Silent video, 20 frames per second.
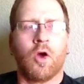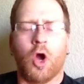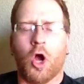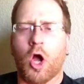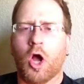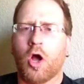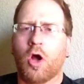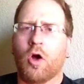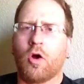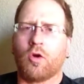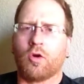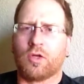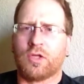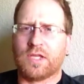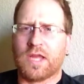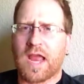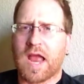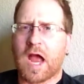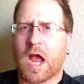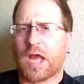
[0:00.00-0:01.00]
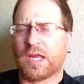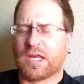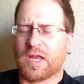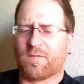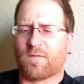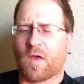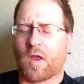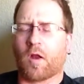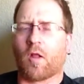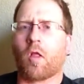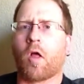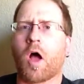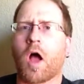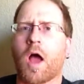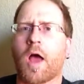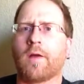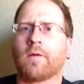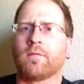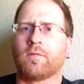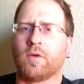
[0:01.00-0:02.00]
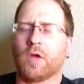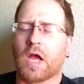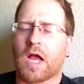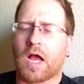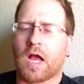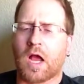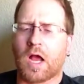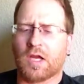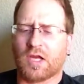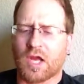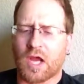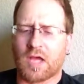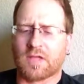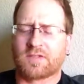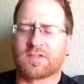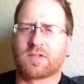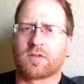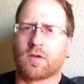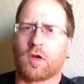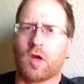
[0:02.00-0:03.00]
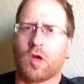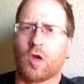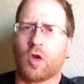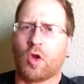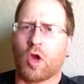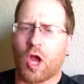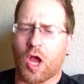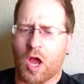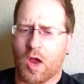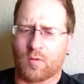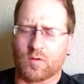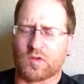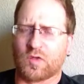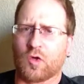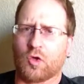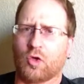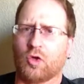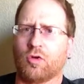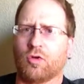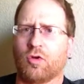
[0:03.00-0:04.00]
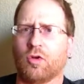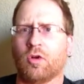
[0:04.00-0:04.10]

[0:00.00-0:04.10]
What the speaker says: Oh, yeah, I get that a lot. Yeah, I guess. Yeah, I was on your...